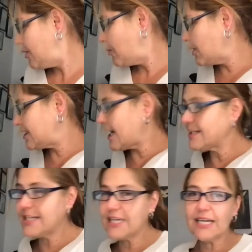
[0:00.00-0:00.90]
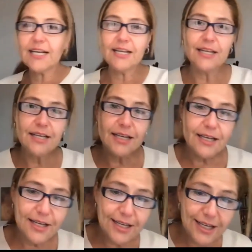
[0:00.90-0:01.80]
which I did.
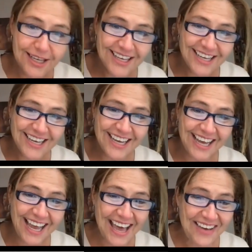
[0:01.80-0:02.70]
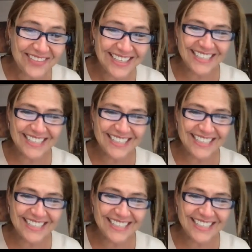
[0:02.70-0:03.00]
I have it.